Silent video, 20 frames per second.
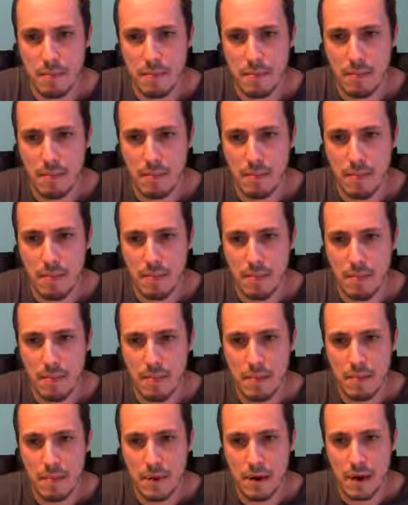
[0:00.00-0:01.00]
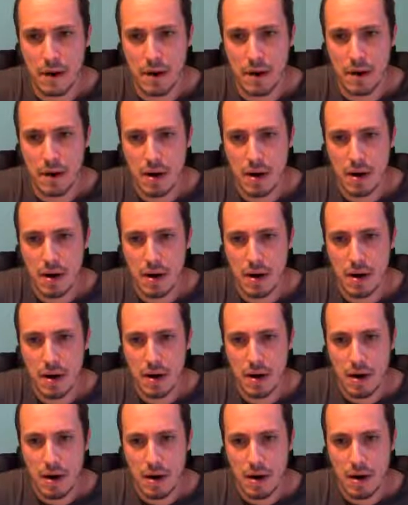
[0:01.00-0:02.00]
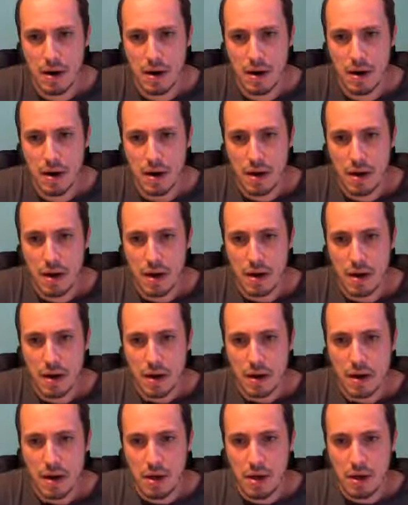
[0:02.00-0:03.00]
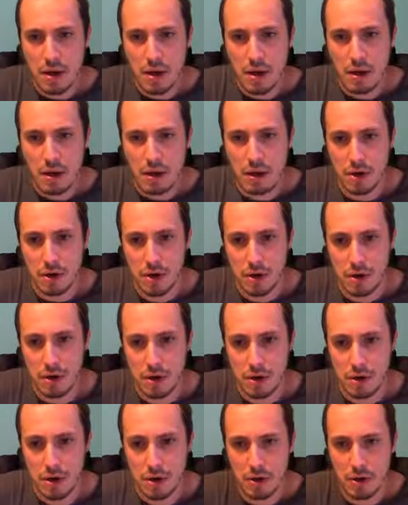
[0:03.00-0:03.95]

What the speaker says: (silence)